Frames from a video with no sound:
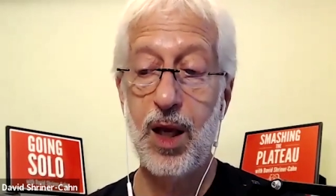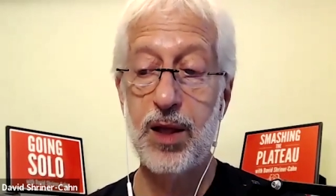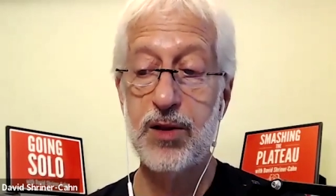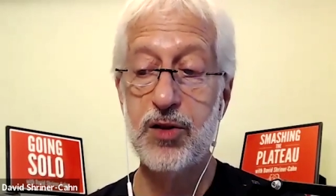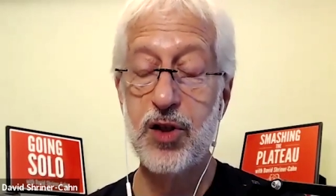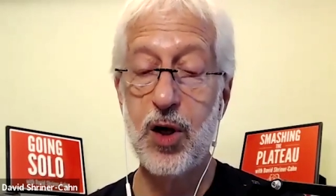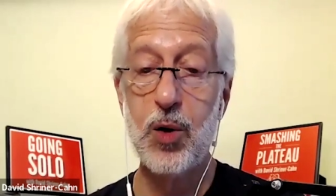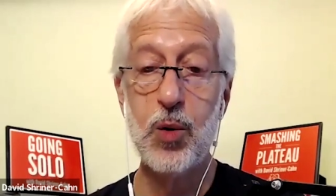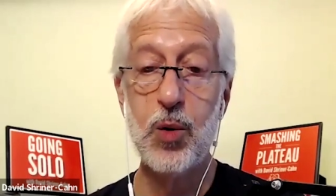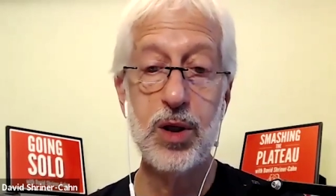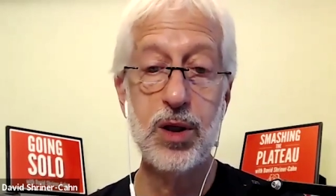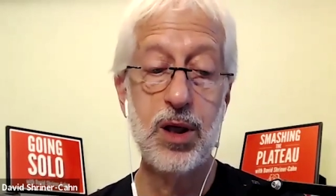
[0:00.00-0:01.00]

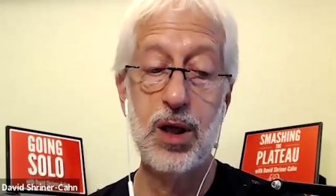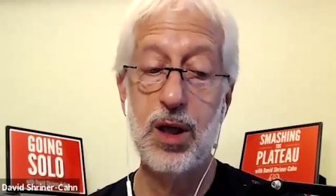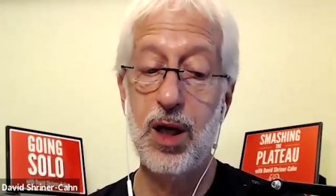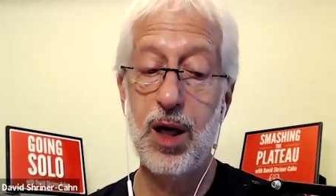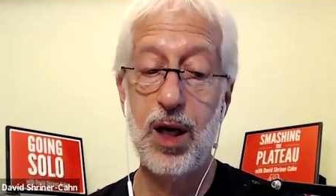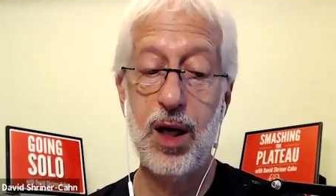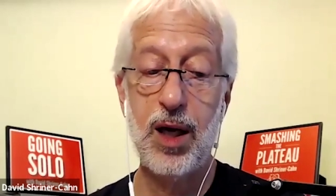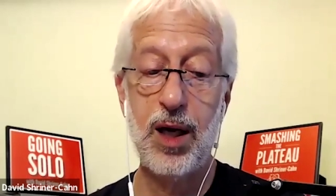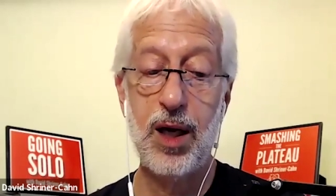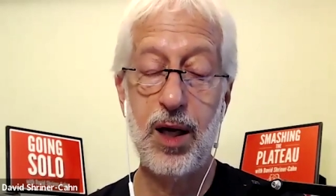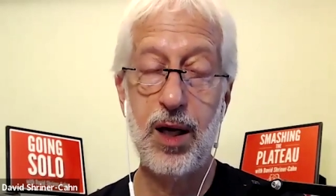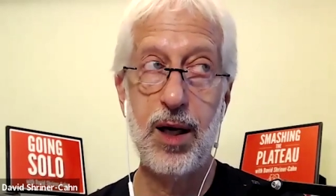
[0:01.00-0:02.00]
so
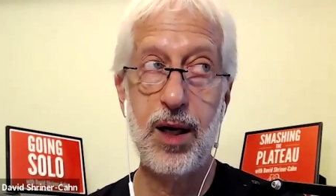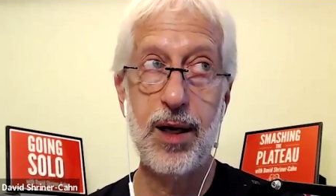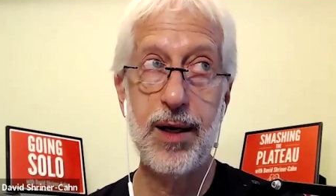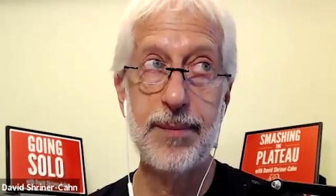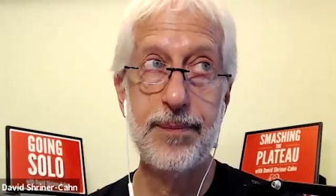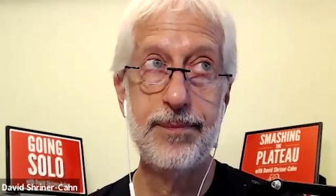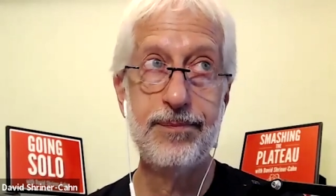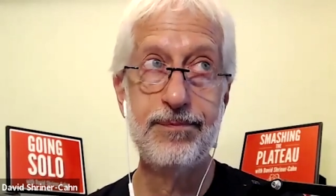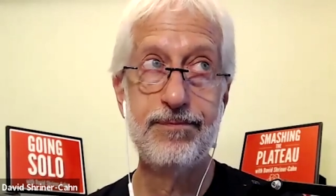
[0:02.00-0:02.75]
um,